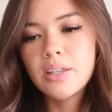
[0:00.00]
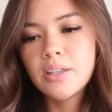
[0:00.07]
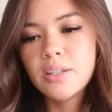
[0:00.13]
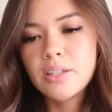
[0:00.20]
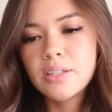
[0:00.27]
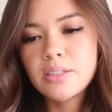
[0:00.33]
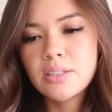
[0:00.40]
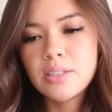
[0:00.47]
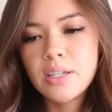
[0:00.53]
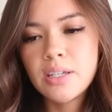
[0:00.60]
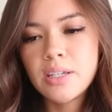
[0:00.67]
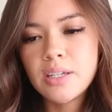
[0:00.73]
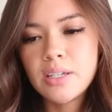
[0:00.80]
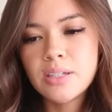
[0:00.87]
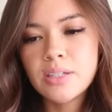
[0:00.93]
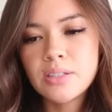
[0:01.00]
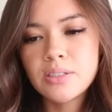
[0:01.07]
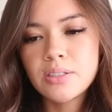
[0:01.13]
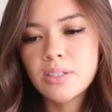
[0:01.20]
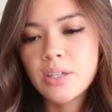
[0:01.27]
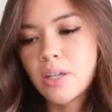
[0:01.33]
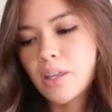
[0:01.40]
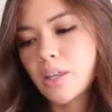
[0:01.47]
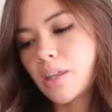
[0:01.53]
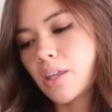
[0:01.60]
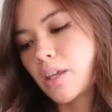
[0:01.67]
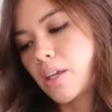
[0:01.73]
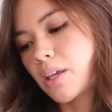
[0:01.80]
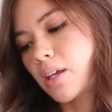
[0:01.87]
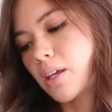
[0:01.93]
This is
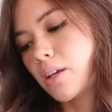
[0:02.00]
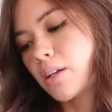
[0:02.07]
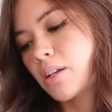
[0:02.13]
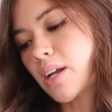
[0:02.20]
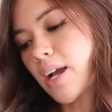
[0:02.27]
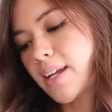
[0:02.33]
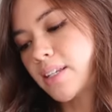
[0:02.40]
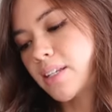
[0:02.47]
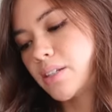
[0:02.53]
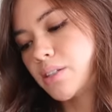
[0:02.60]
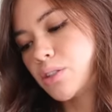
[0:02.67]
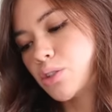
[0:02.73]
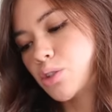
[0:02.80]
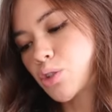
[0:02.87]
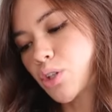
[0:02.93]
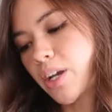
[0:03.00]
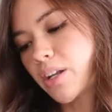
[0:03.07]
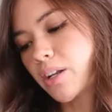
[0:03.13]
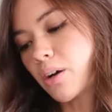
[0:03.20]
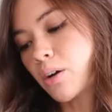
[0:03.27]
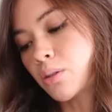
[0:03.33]
the 90 straight